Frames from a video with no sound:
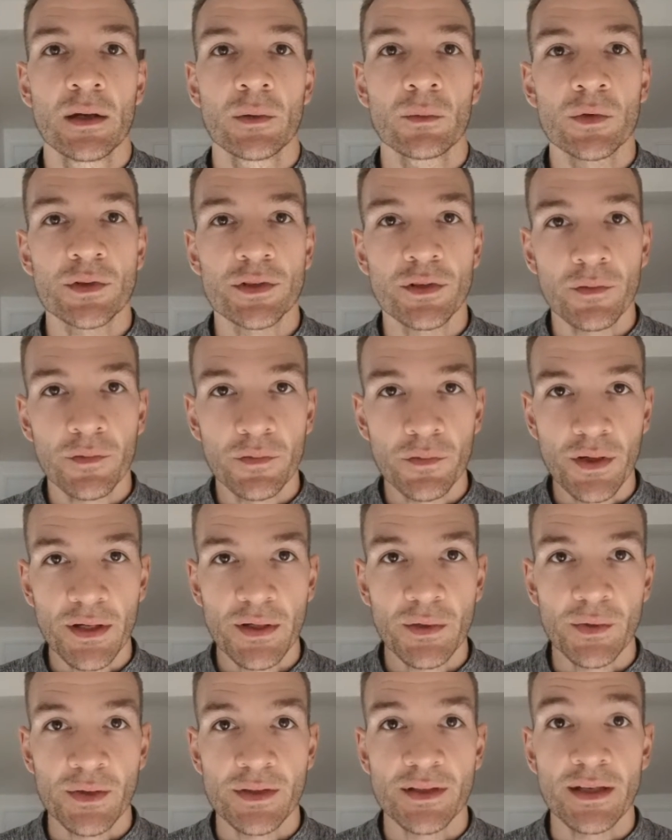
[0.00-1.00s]
was the
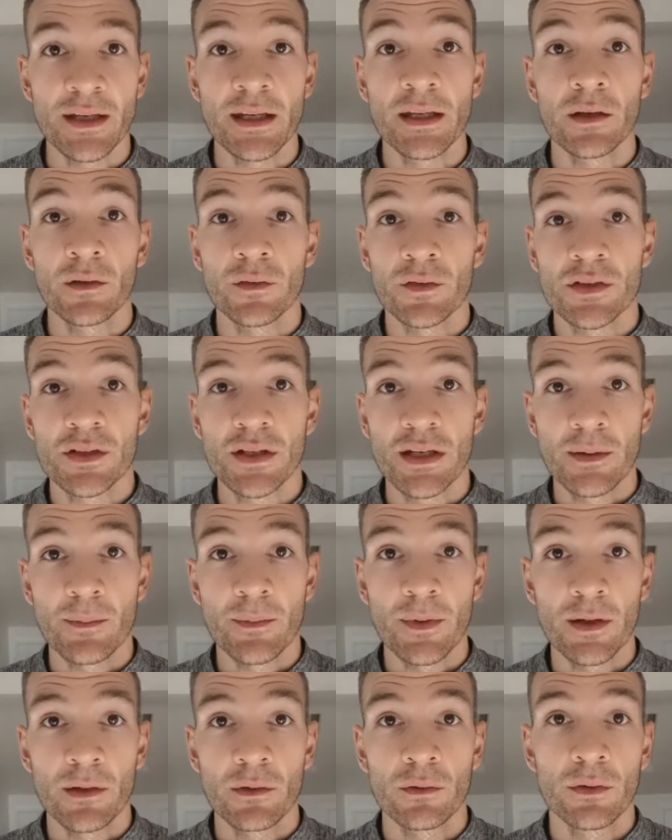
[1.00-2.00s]
frequency of cheat
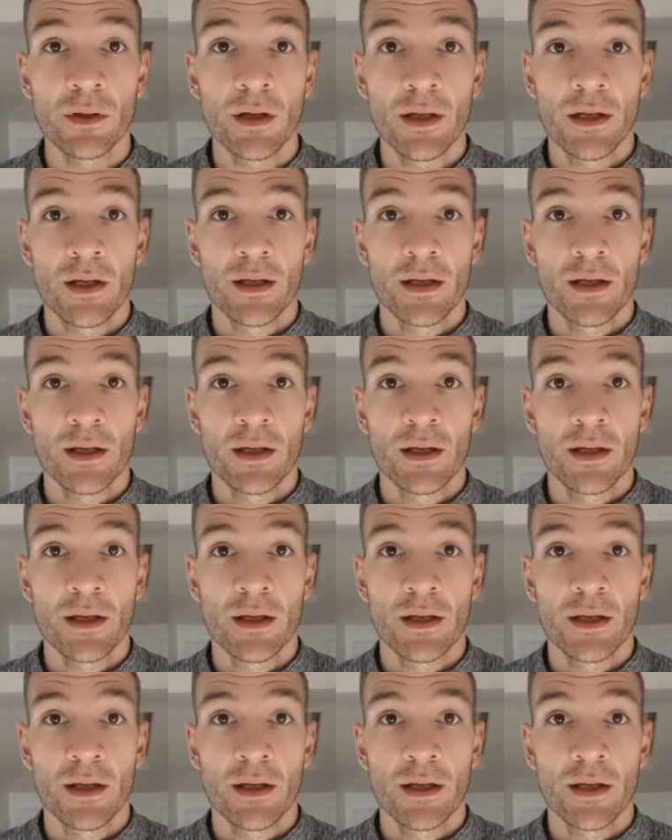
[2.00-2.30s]
meal